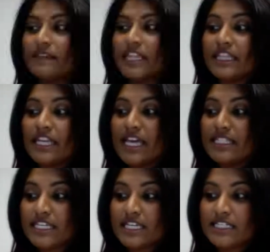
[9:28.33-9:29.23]
Then the last
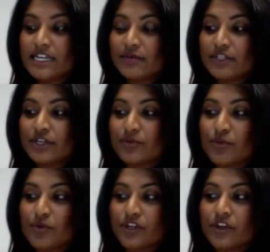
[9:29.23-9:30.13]
thing I said I was going to
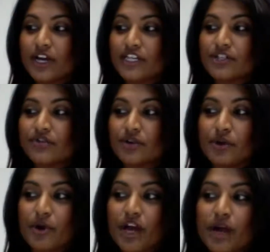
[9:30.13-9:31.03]
walk you guys
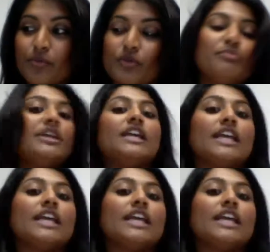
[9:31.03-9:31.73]
through would be